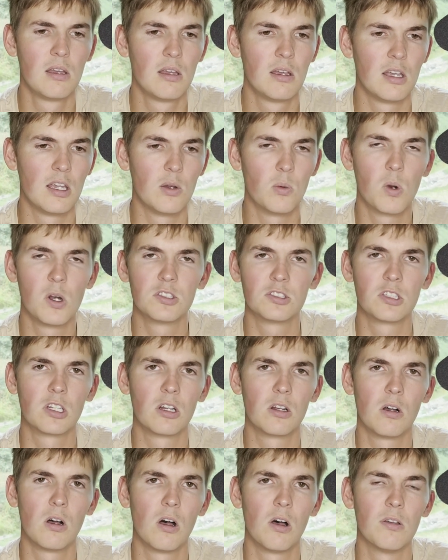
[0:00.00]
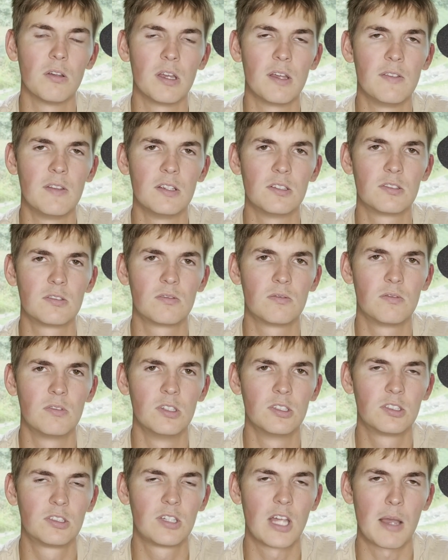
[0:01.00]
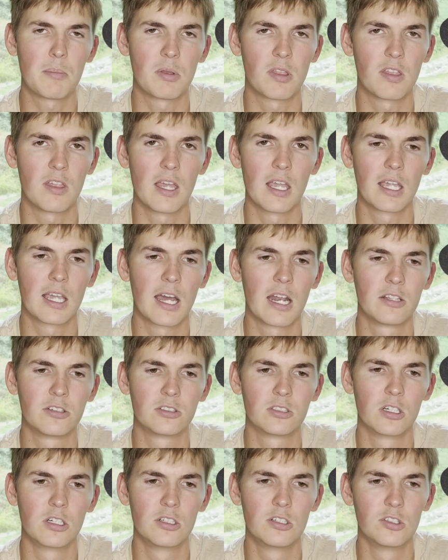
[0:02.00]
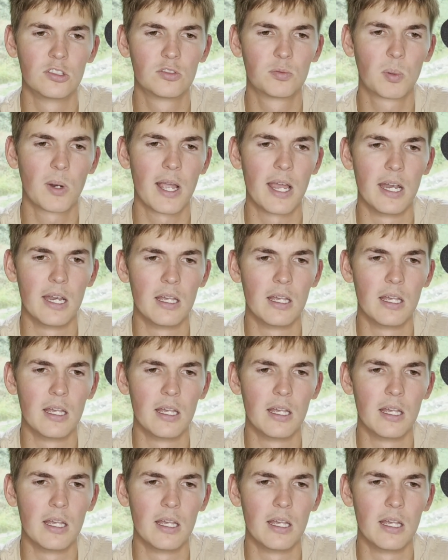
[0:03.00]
it wasn't at all, and this, this type of thing kind of started to spread.